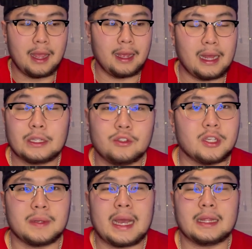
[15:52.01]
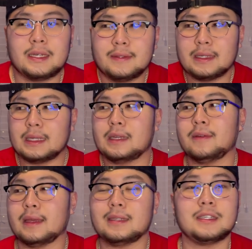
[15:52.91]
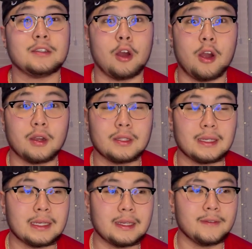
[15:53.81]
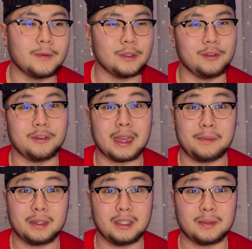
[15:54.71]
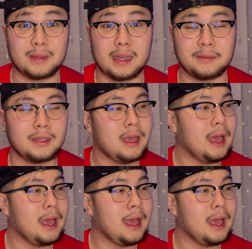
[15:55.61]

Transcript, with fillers: And I trust me, I love to give. And it's just hard to give when you don't got money sometimes.